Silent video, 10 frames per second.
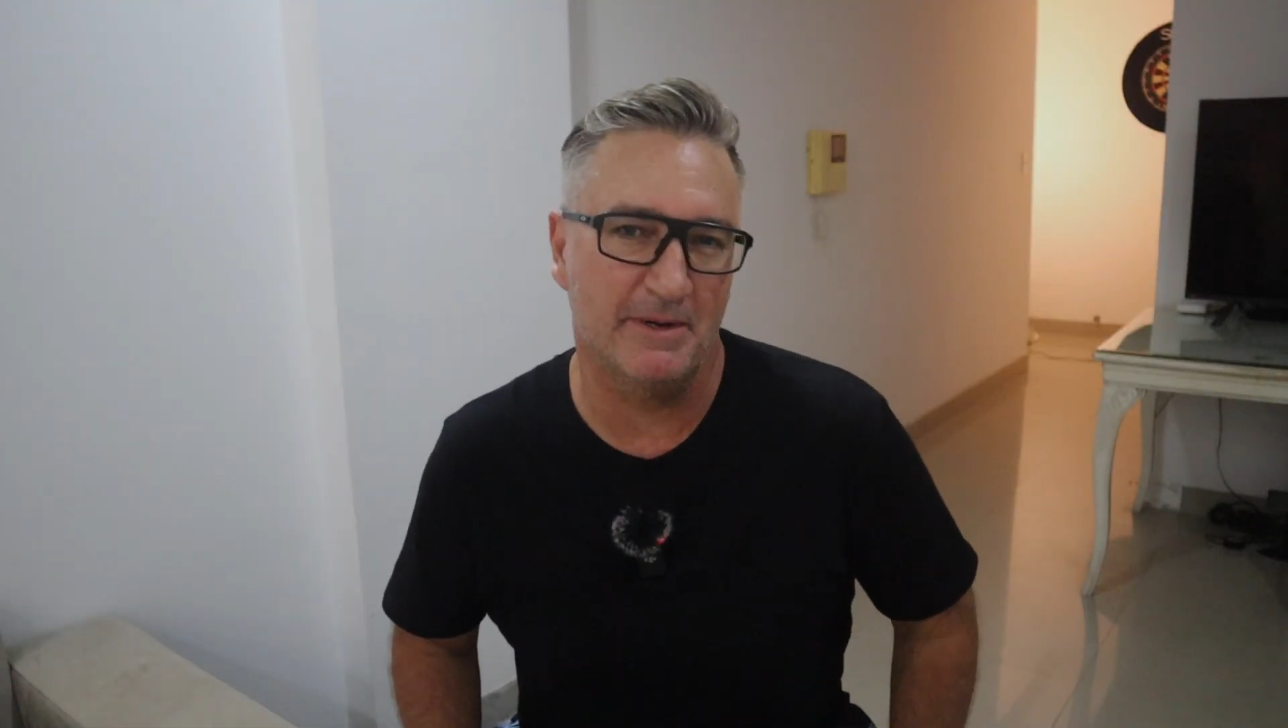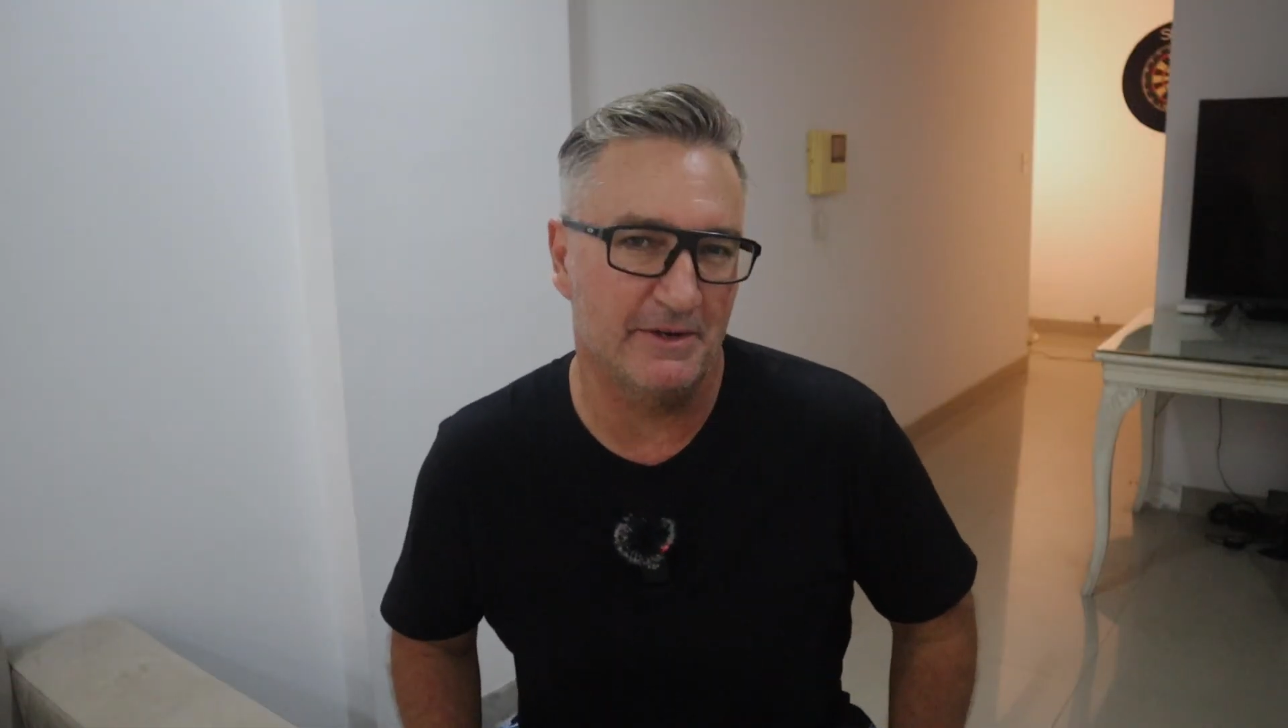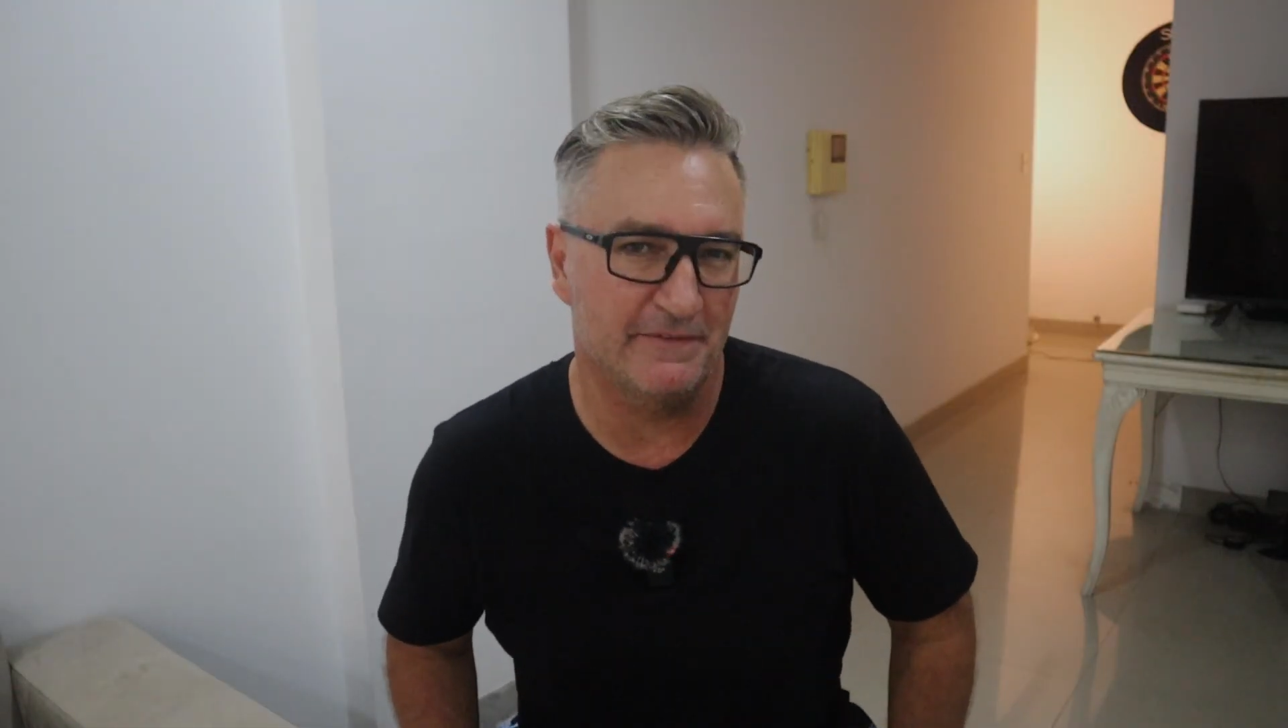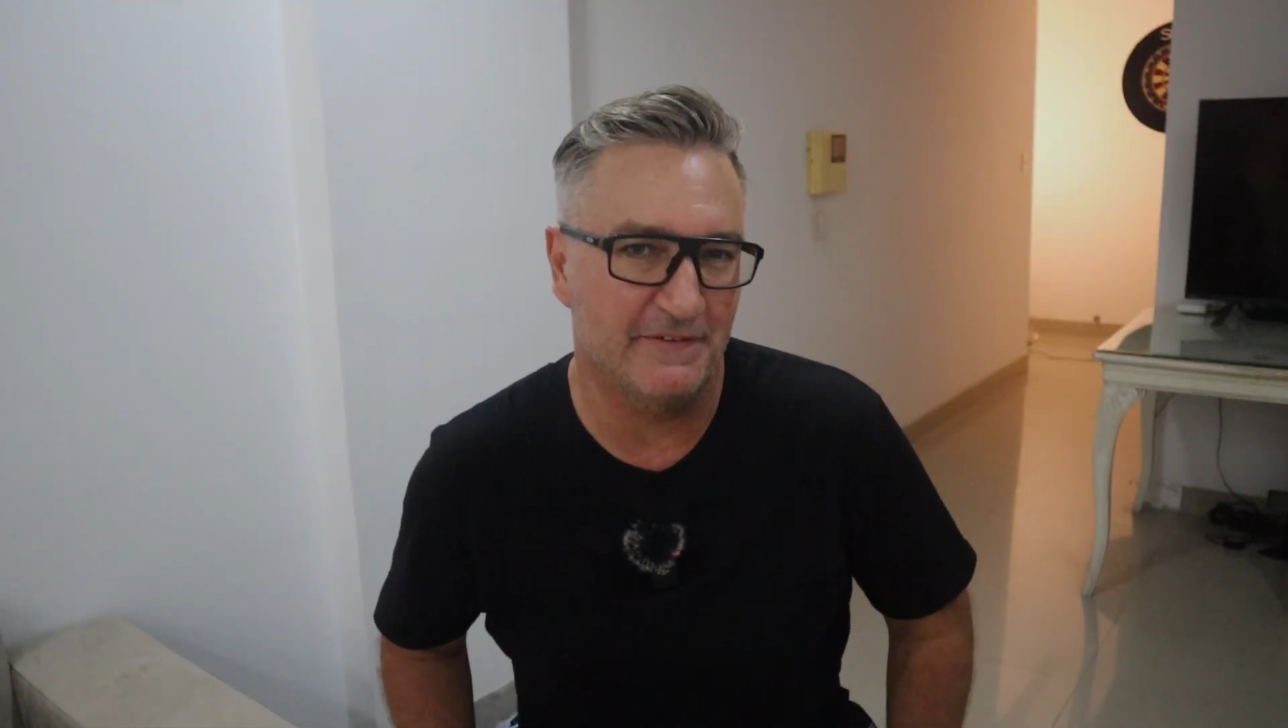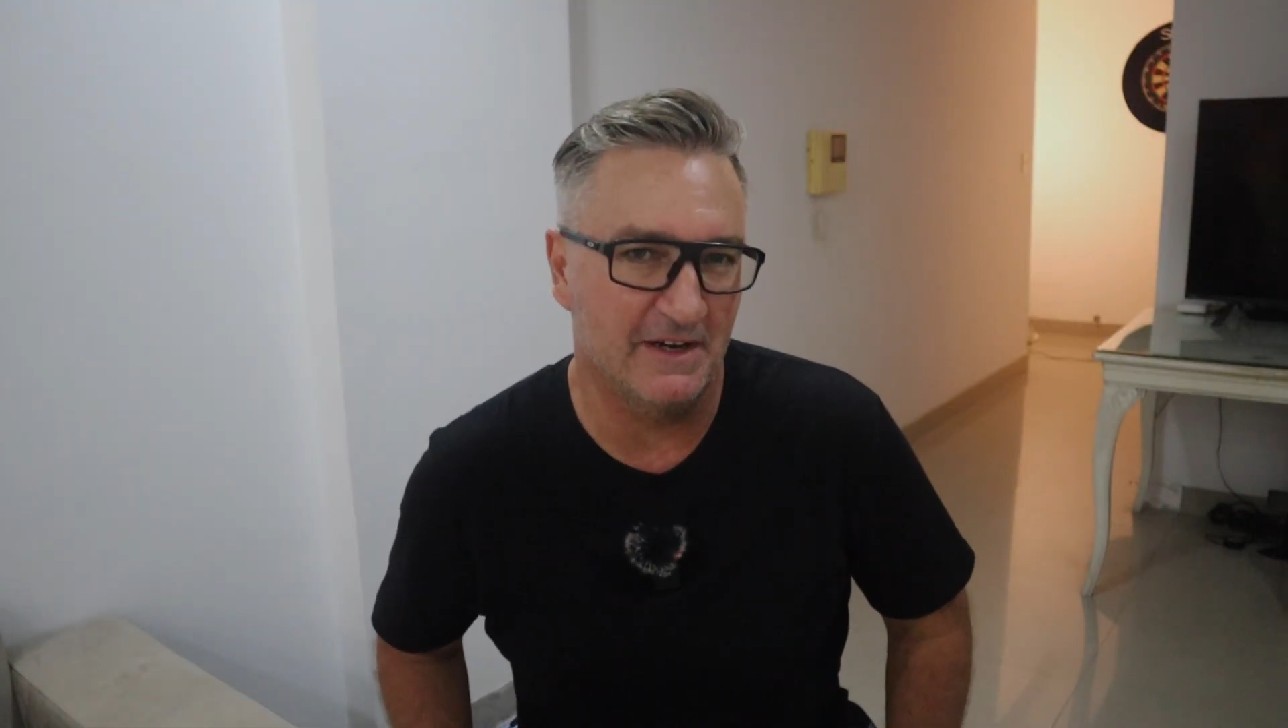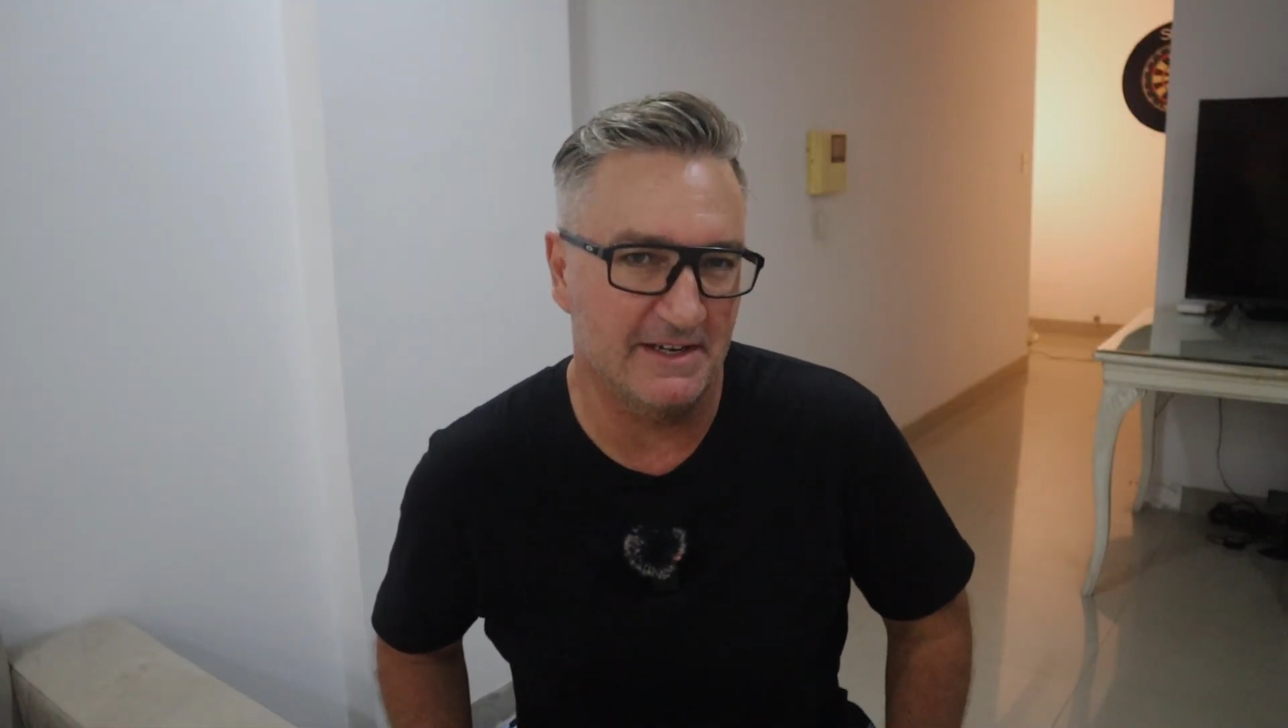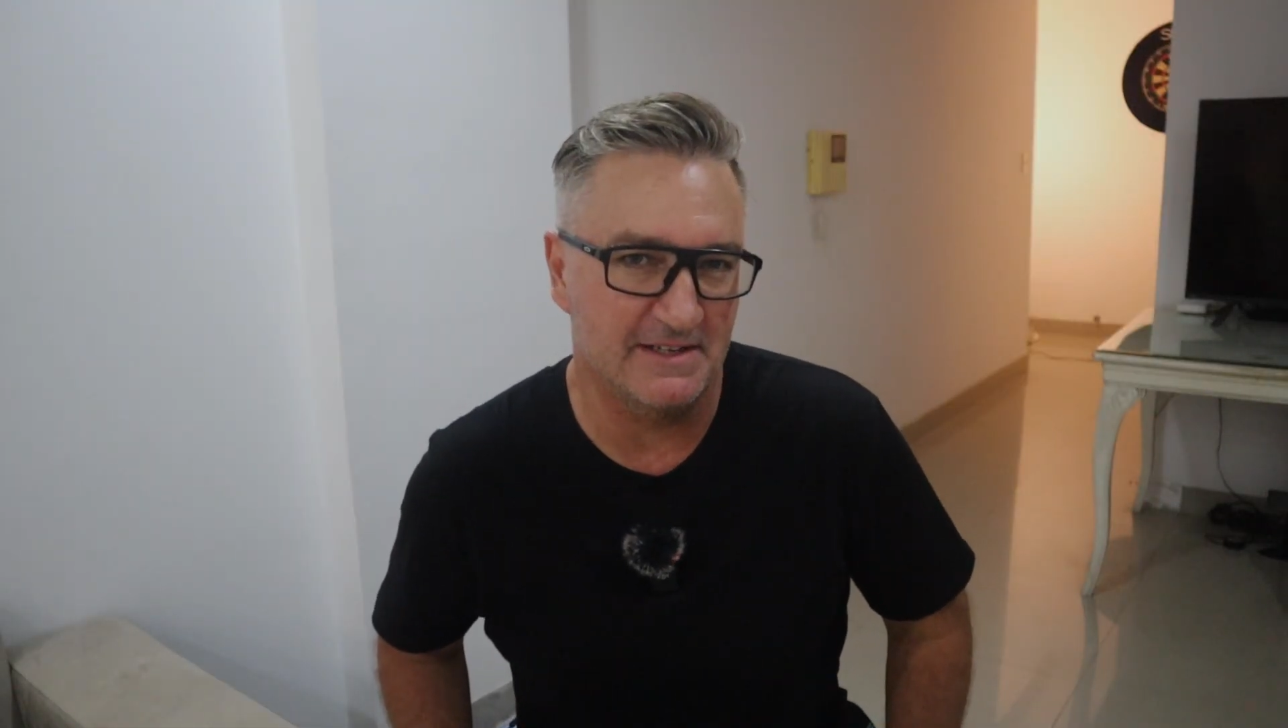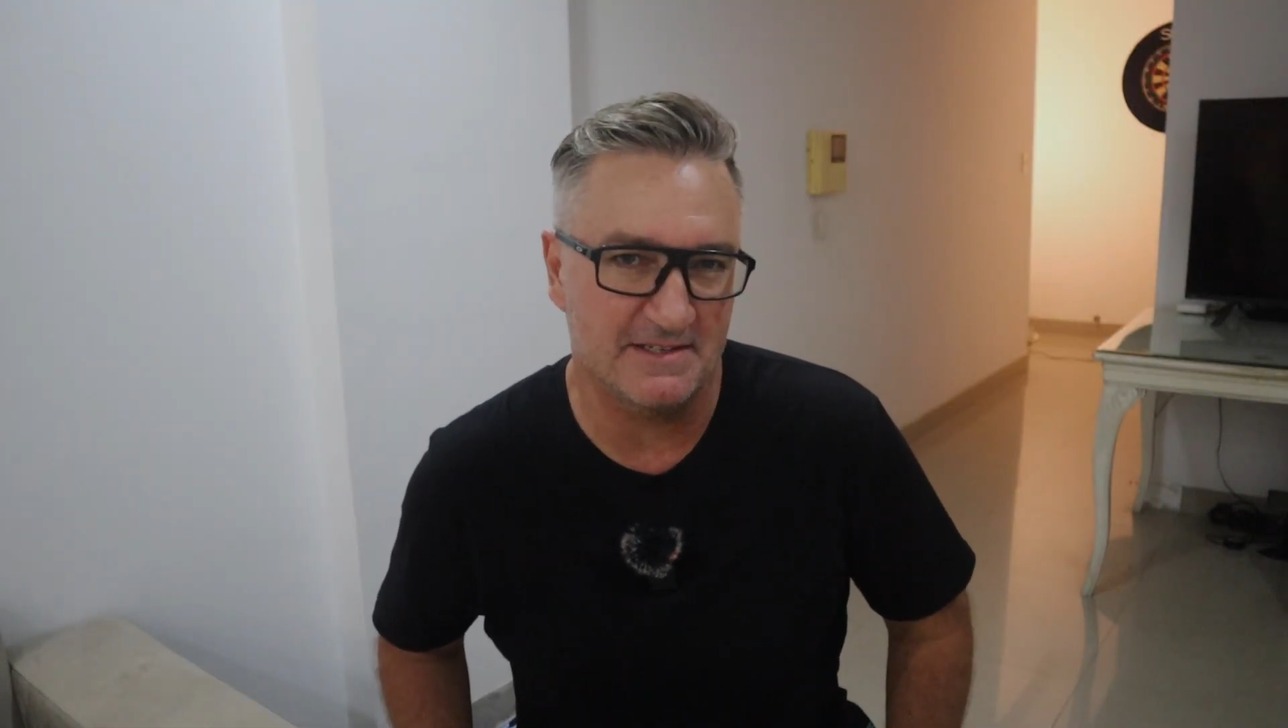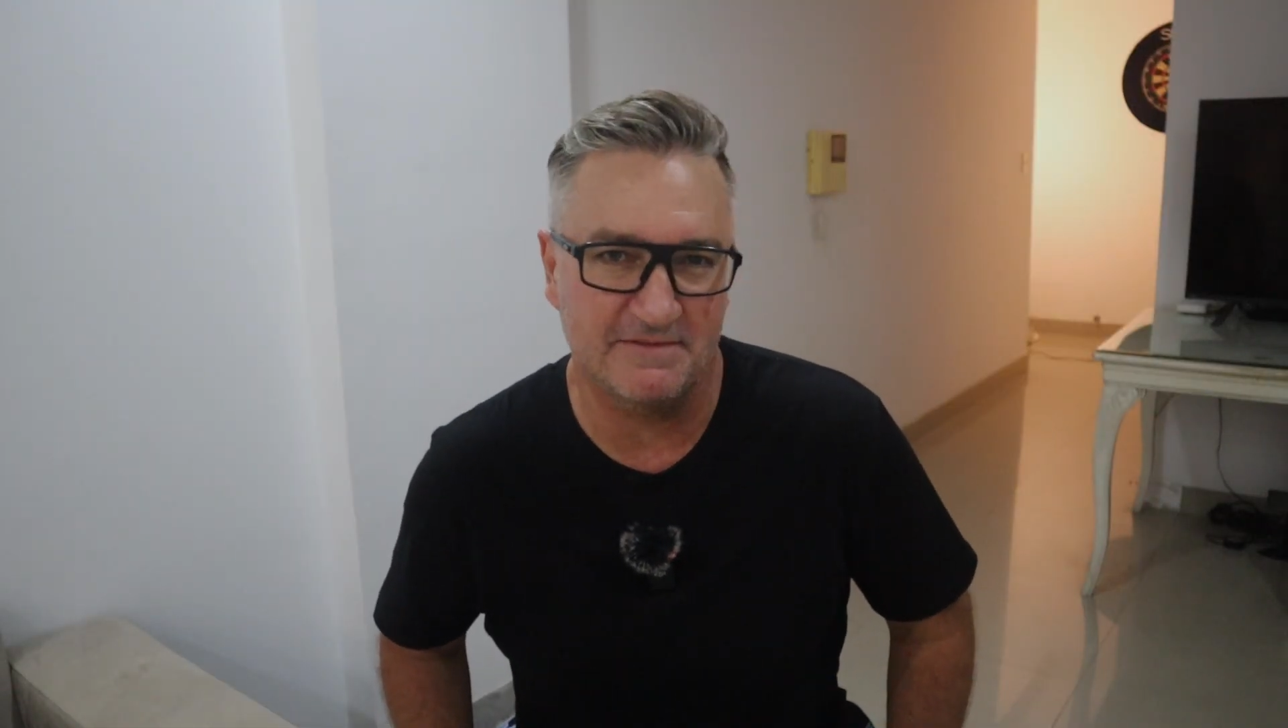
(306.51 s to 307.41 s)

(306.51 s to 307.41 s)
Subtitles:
bona fides